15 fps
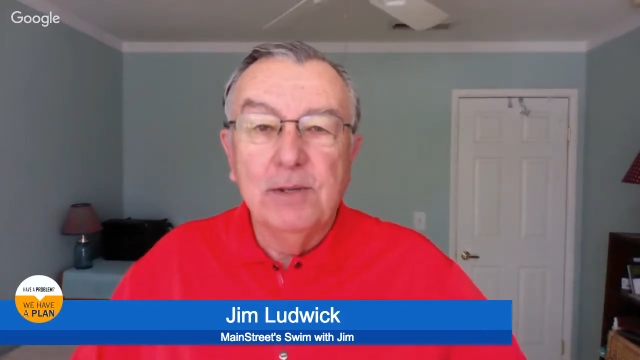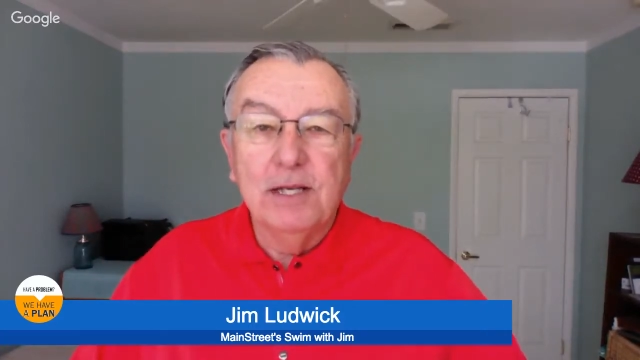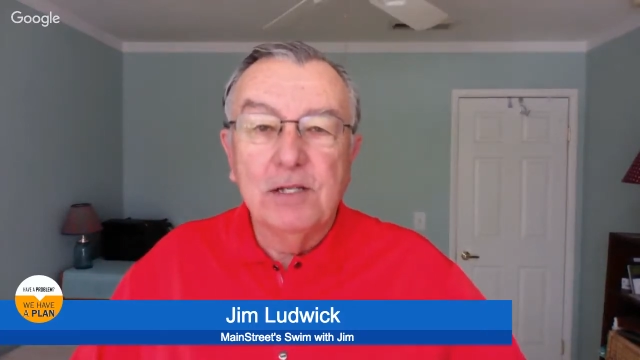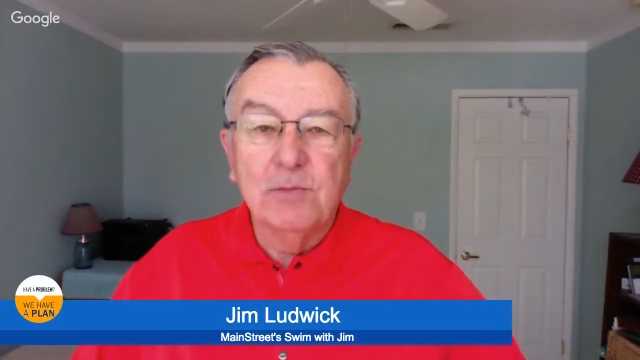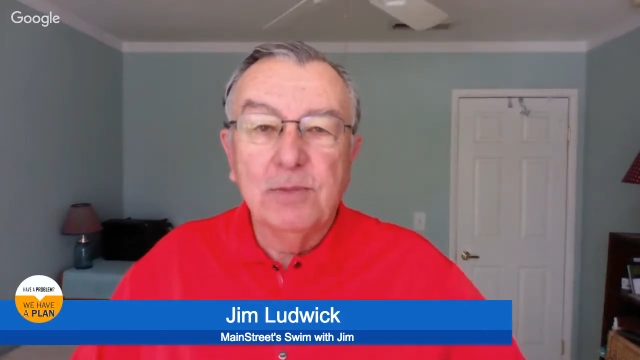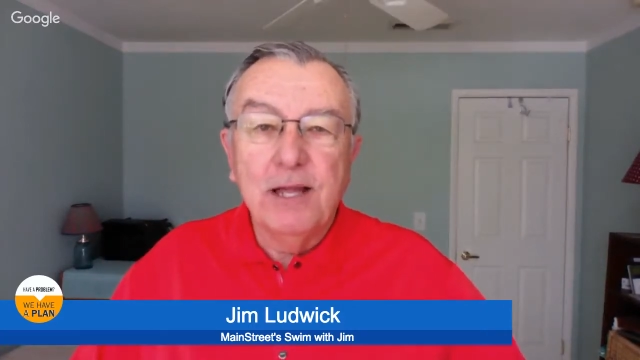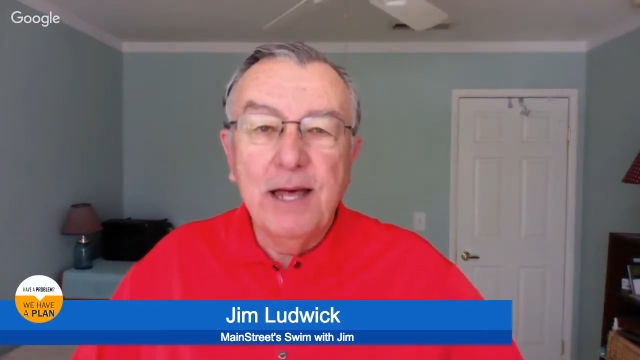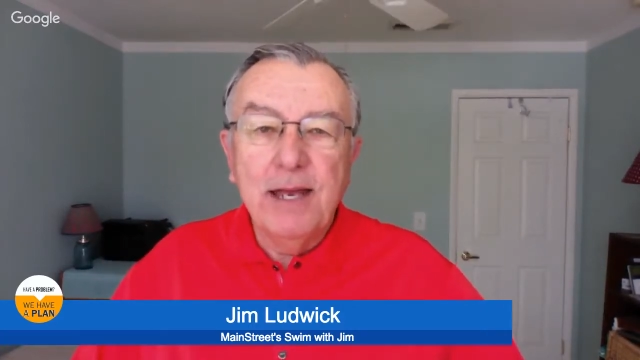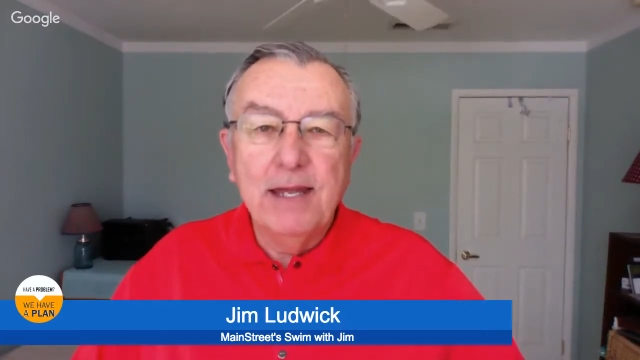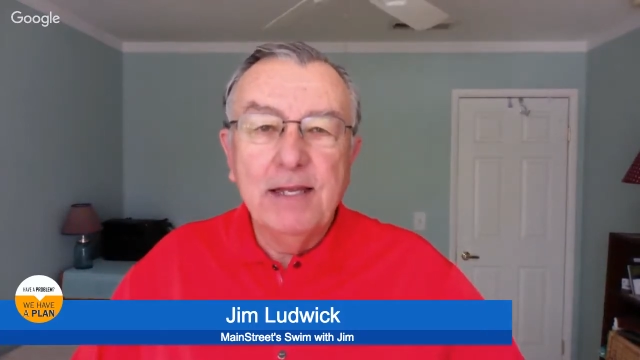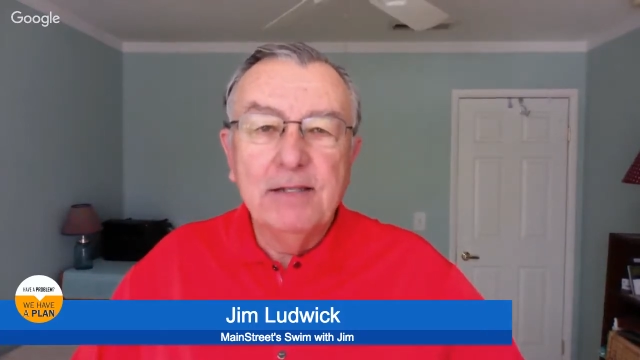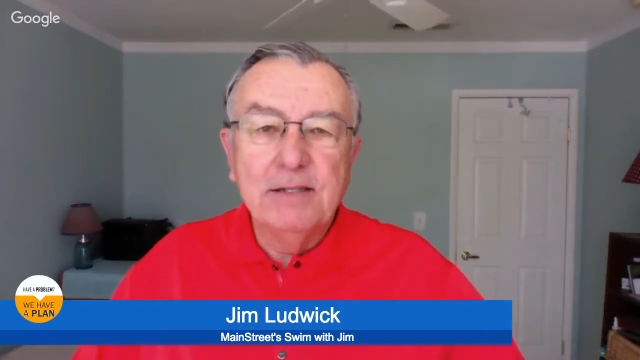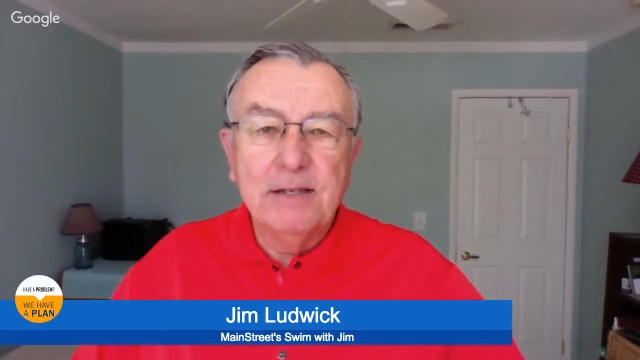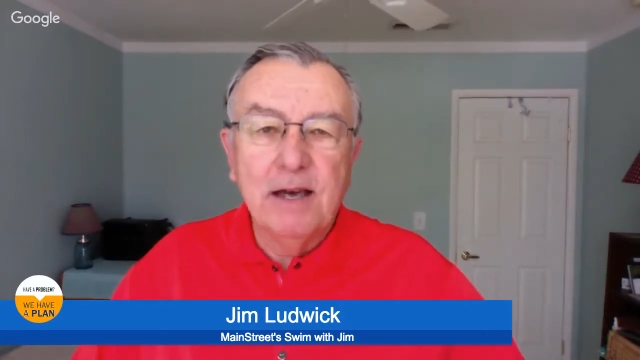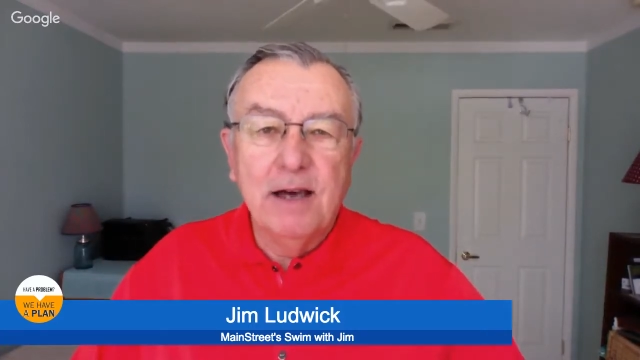Because planning
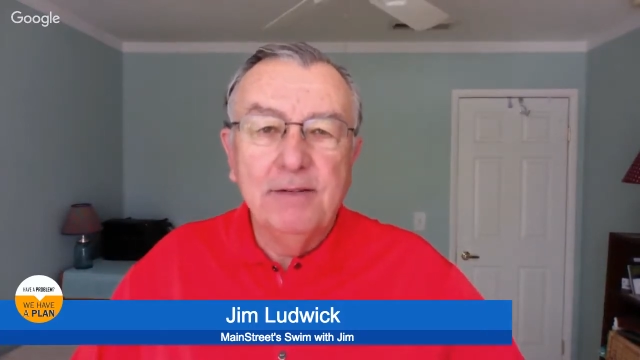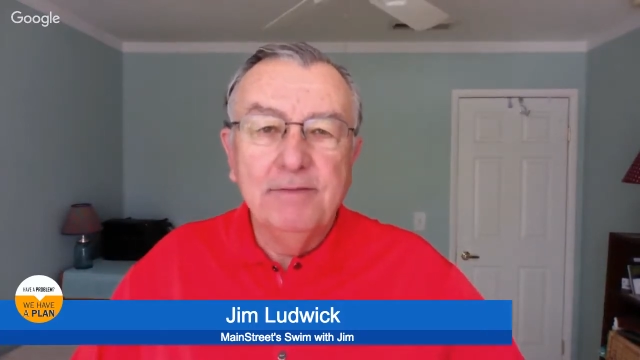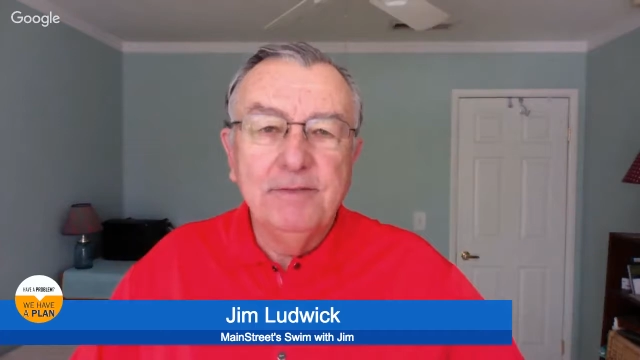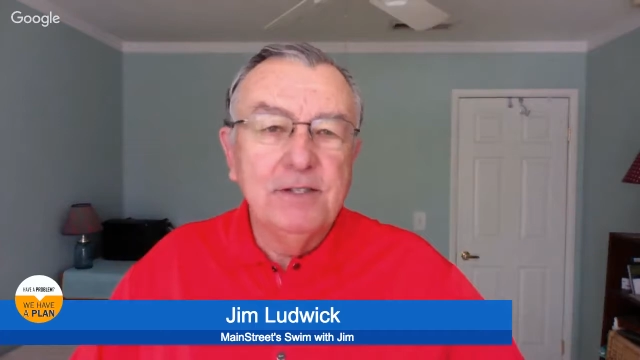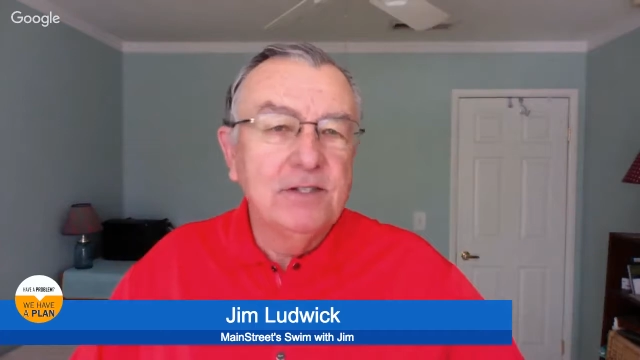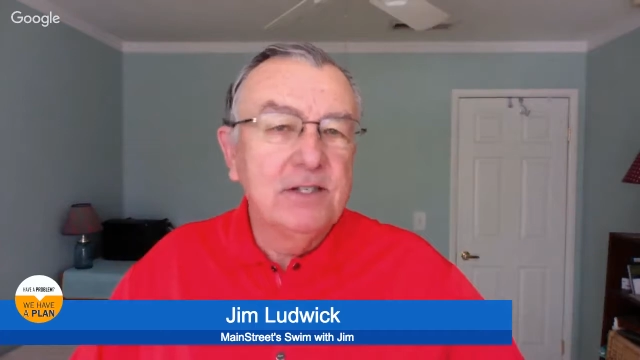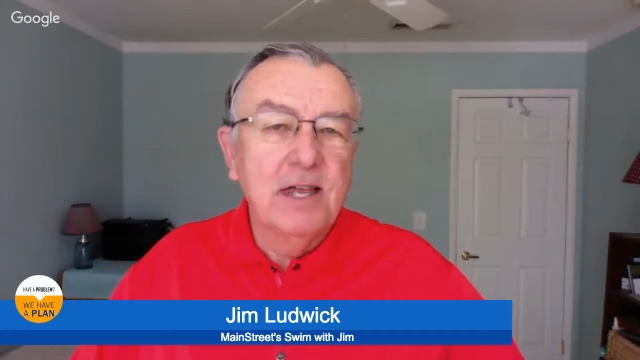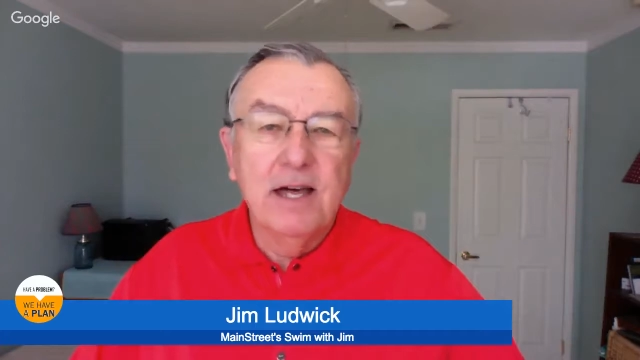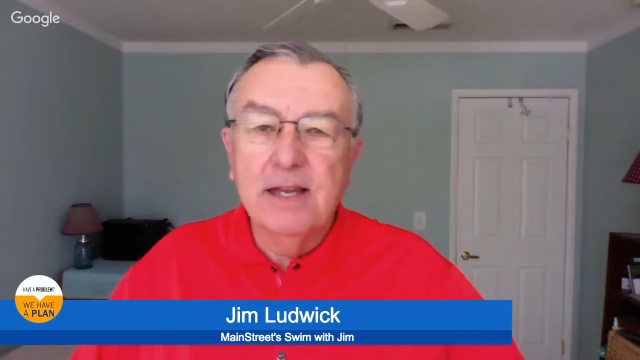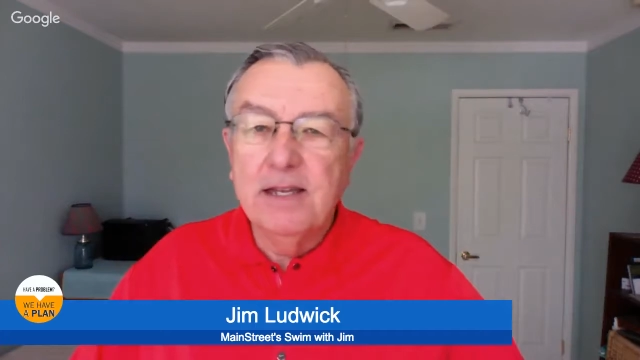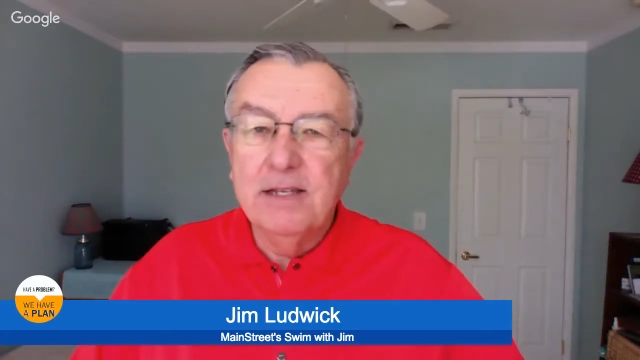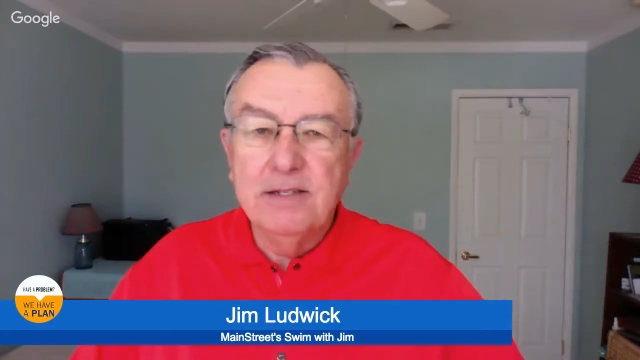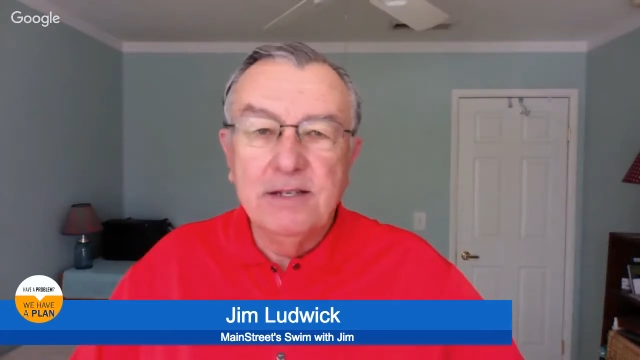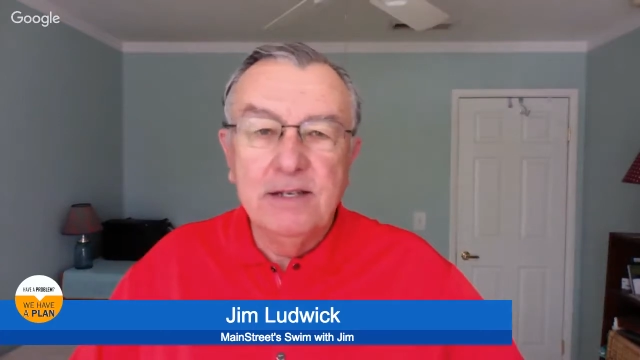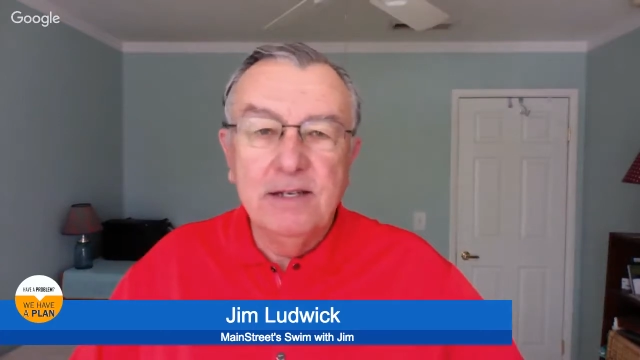is tough. It's not
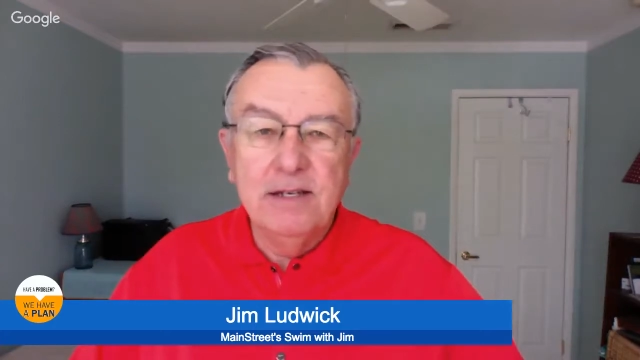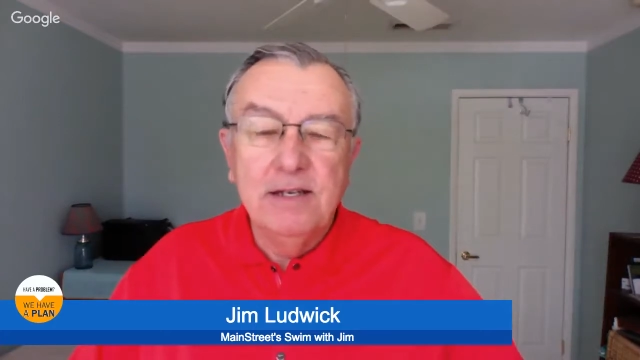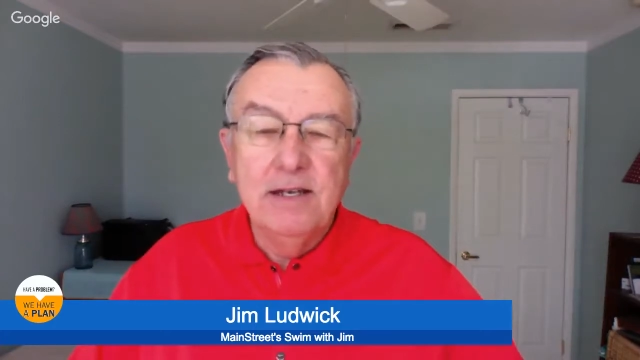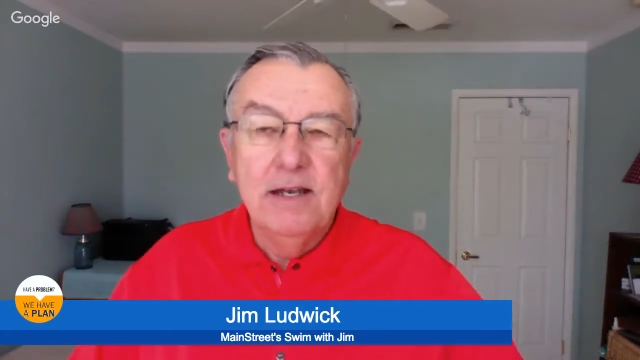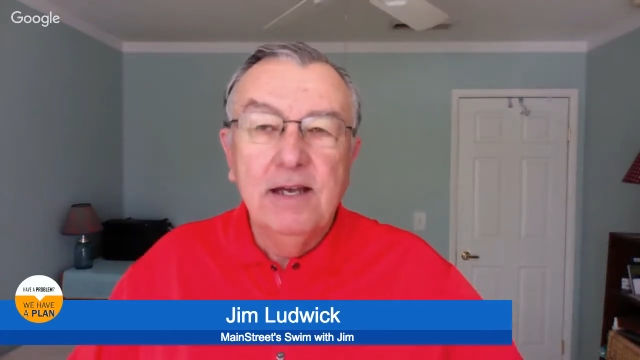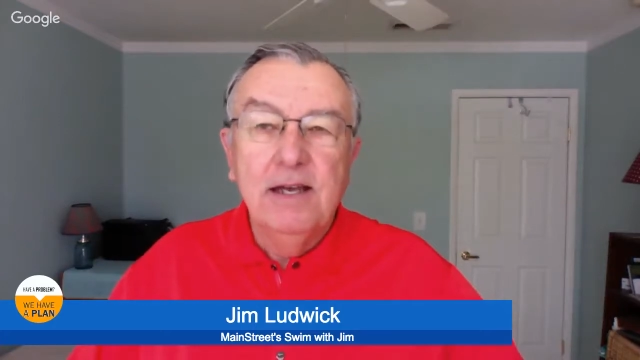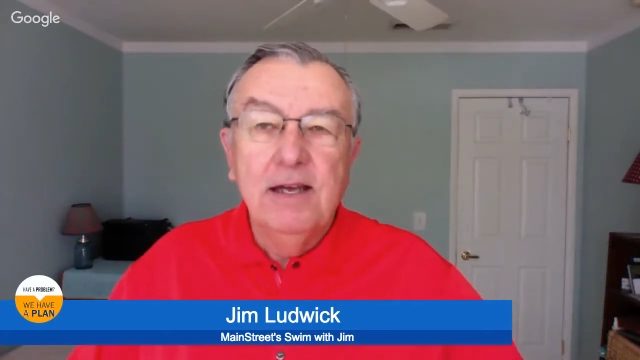easy.